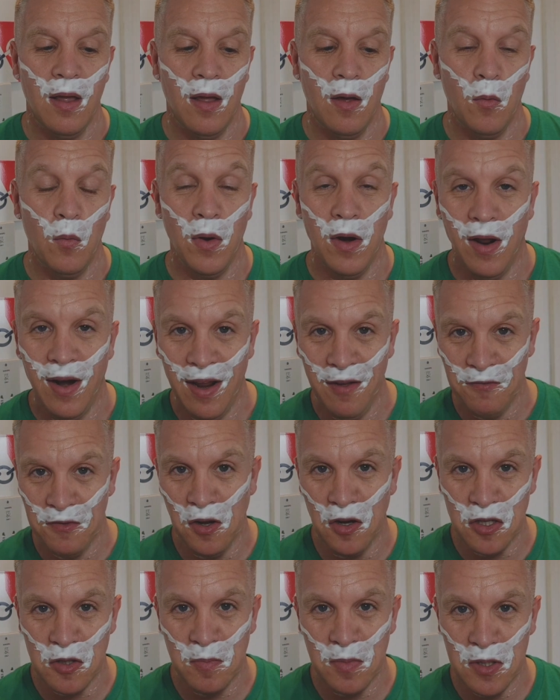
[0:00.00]
when I left the
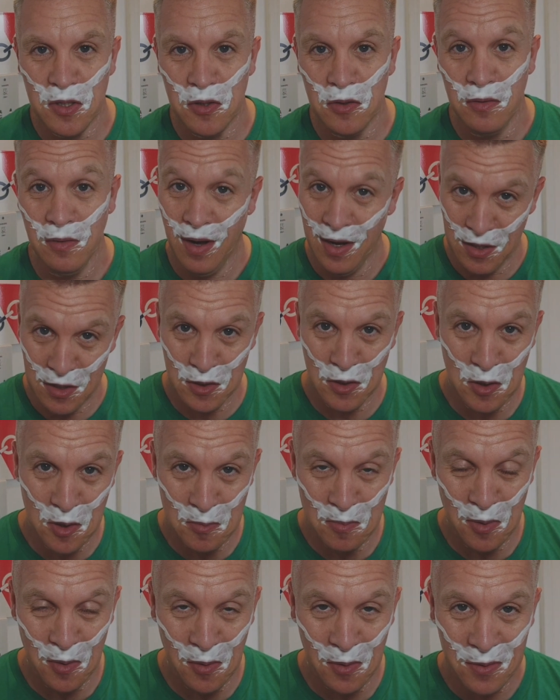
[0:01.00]
hospital as a
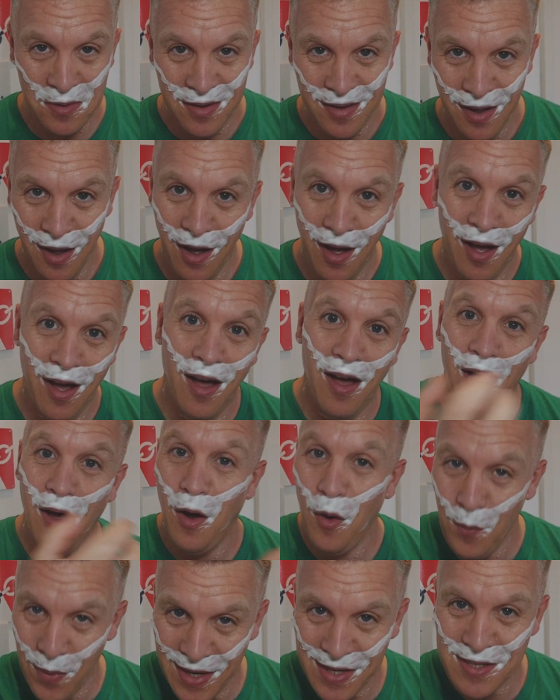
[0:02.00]
newborn,
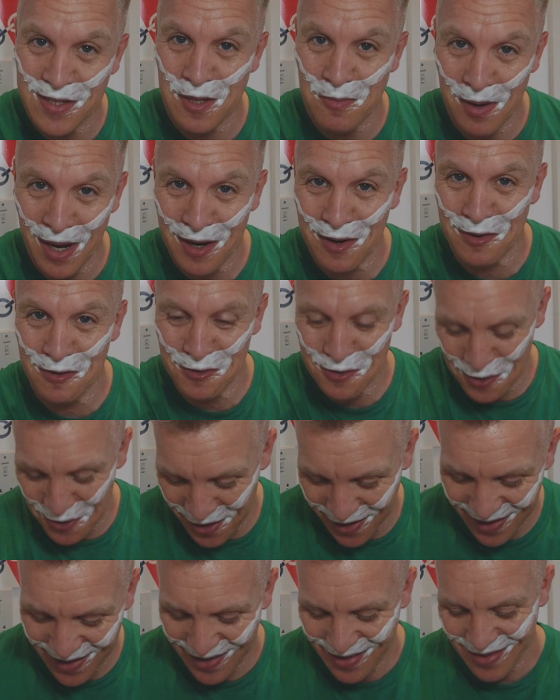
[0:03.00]
I went into the Black
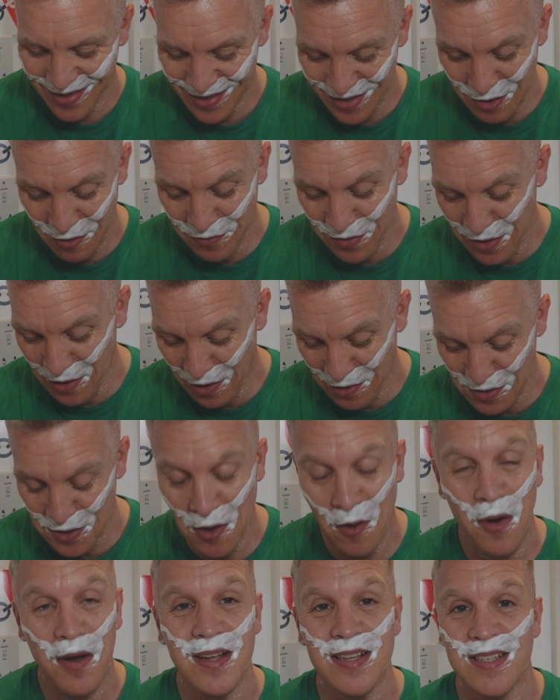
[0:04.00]
Country. So
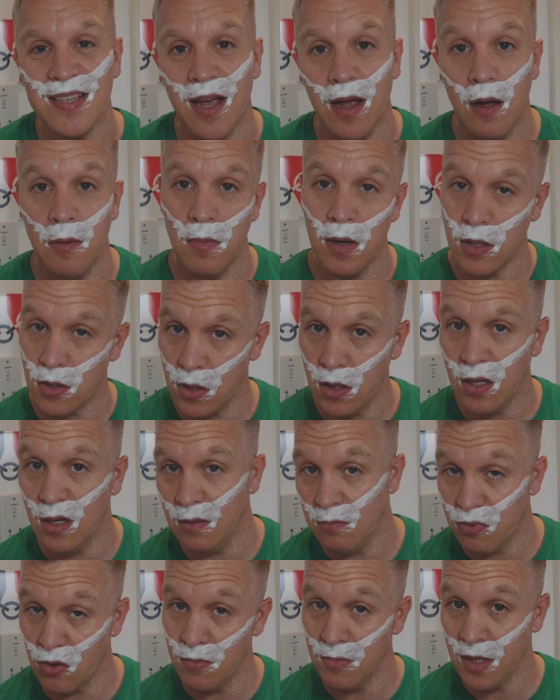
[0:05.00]
I can say I'm actually a
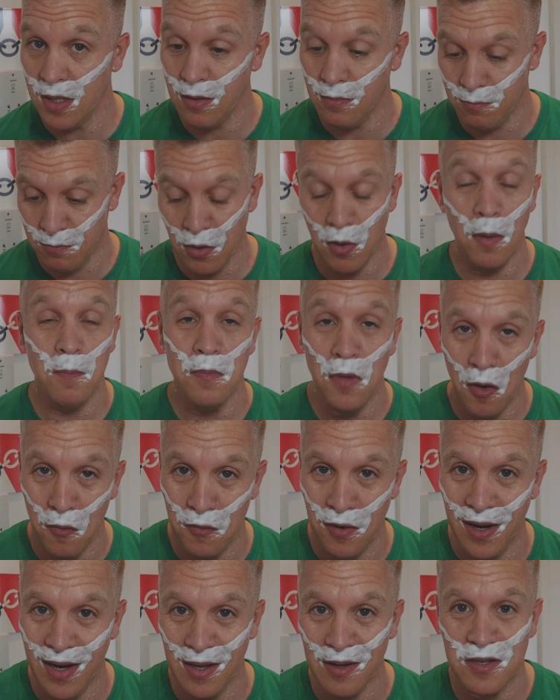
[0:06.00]
Brummie, but I'm not
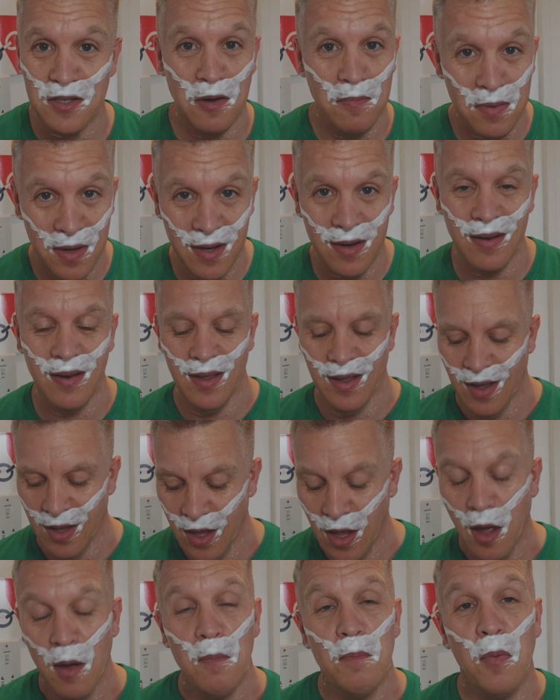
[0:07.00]
really because I've been
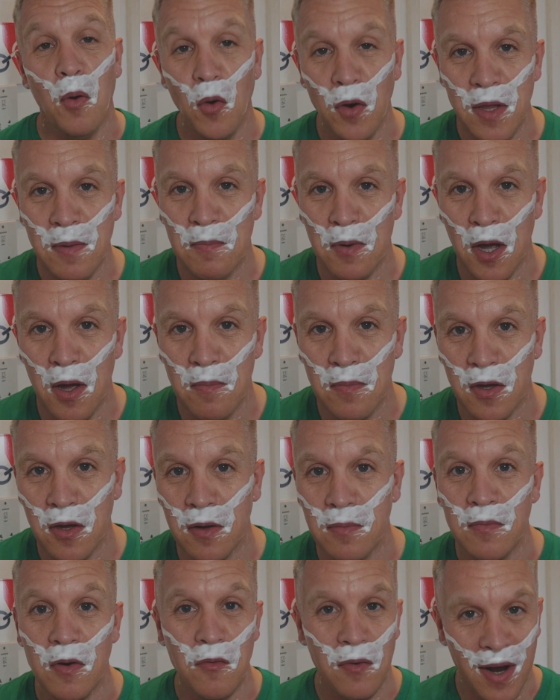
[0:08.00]
born in
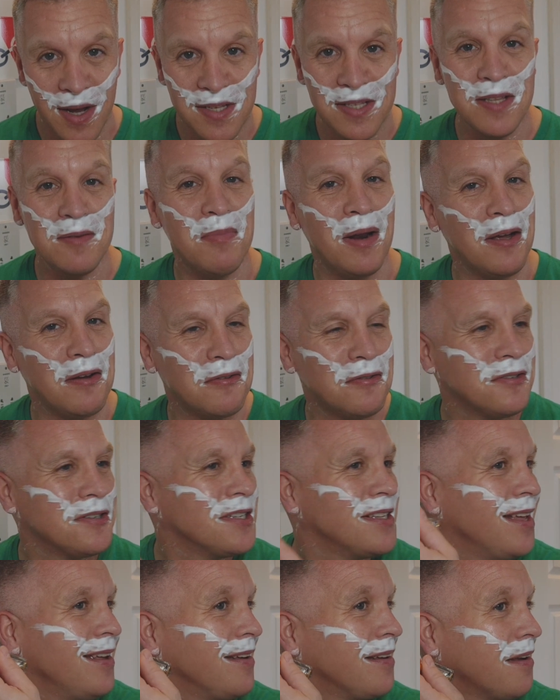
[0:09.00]
Birmingham, raised in the Black Country.
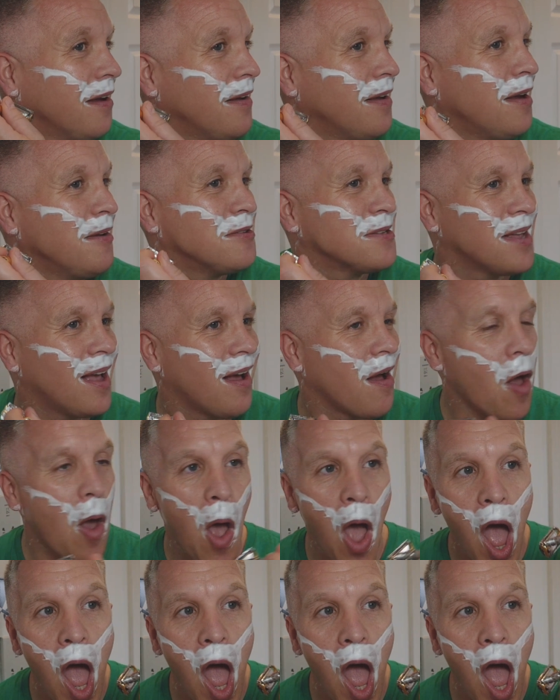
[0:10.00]
There you go. How's that?